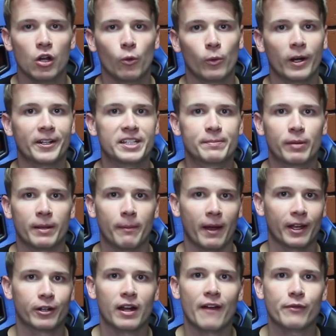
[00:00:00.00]
where I just play
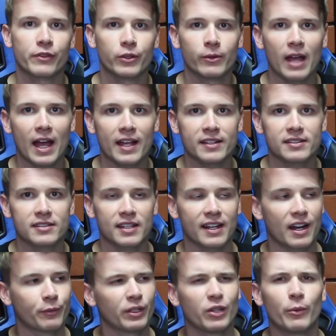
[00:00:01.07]
Minecraft with you guys,
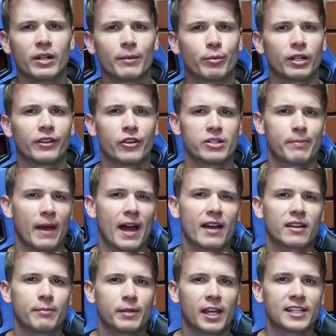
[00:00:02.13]
and I really want to bring those
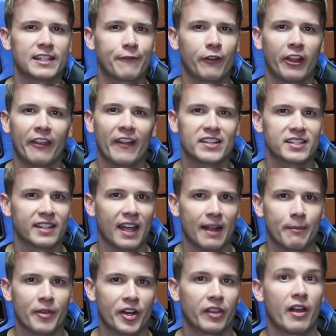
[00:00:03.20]
back because I feel like that's a
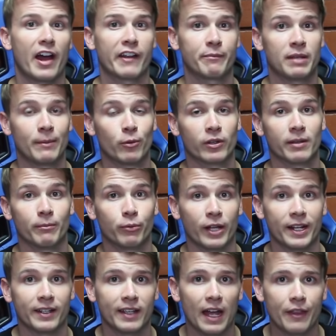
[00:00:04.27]
game that a lot of people can
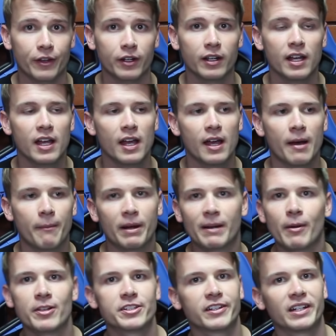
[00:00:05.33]
play together. But
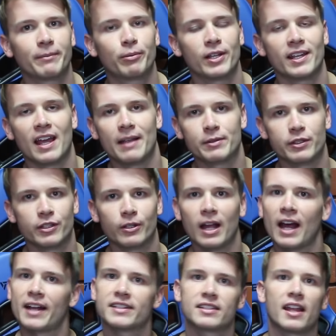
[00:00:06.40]
I'm also going to play games with you
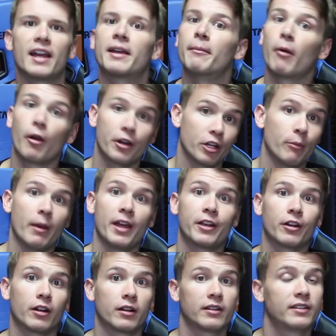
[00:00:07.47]
guys like Mario
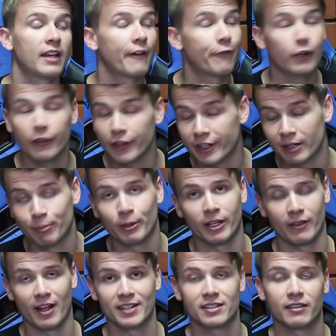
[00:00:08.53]
Maker, definitely going to play
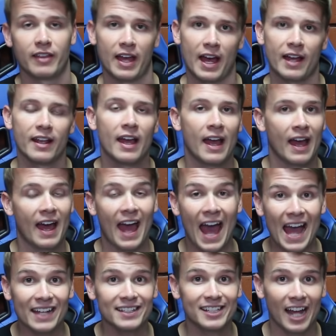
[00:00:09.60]
lots of that. A
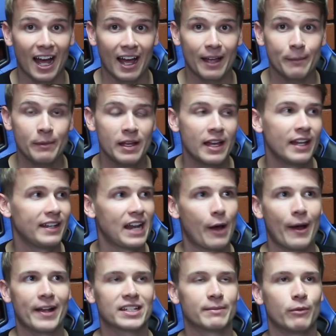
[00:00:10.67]
Hat in Time
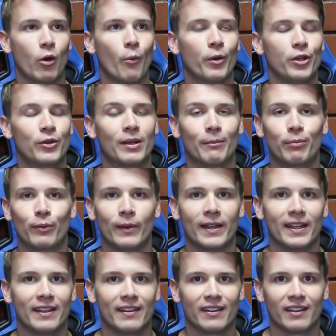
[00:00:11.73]
now has a mode where you can
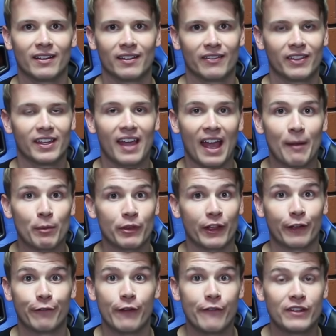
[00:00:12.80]
play the game with
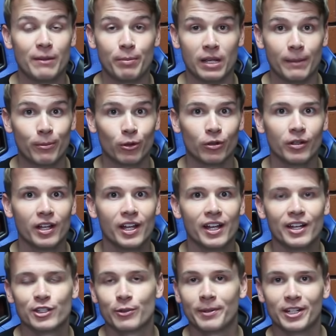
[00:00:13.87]
like 50 people,
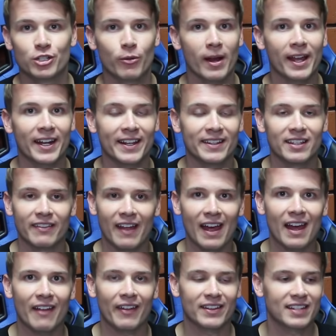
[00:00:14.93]
so I'm going to try to get into
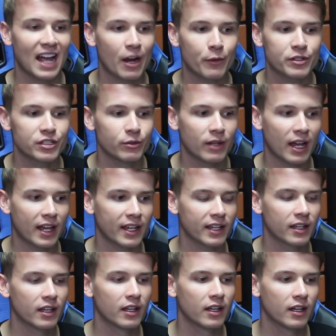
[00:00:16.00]
that, like Towers
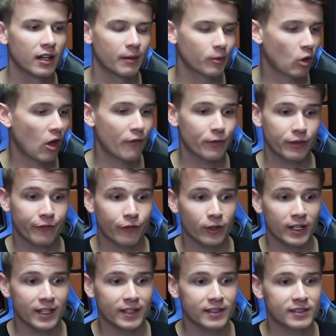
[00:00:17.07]
Unite, um, Golf with
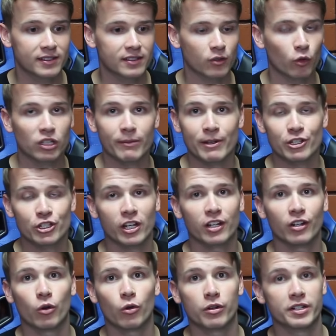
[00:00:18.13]
Friends, Ultimate
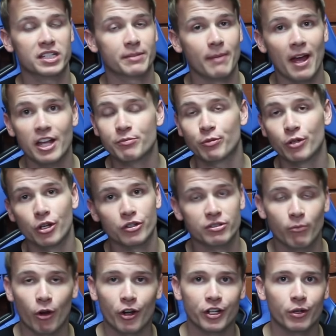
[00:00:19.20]
Chicken Horse, Smash Bros,
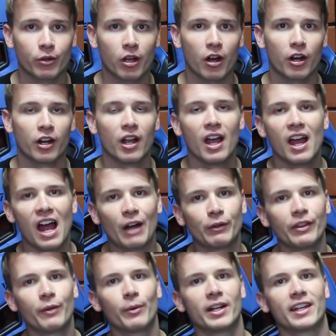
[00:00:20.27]
Mario Kart. I
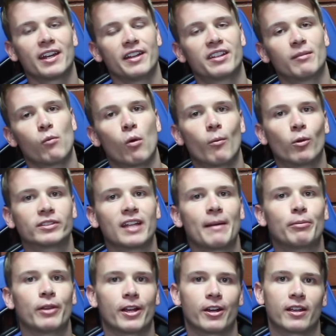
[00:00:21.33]
really want to get into more
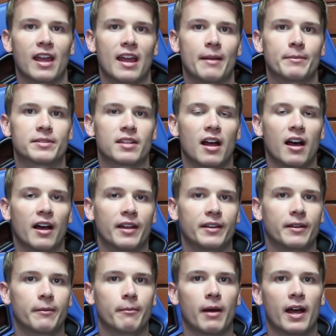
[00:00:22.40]
multiplayer games
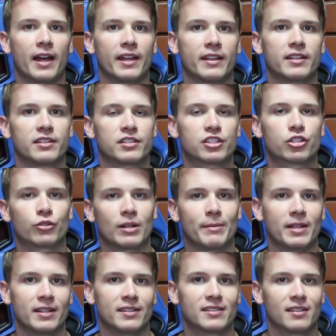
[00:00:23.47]
on my
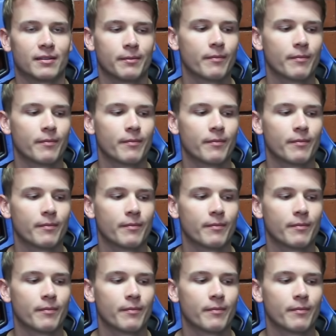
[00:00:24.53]
streaming,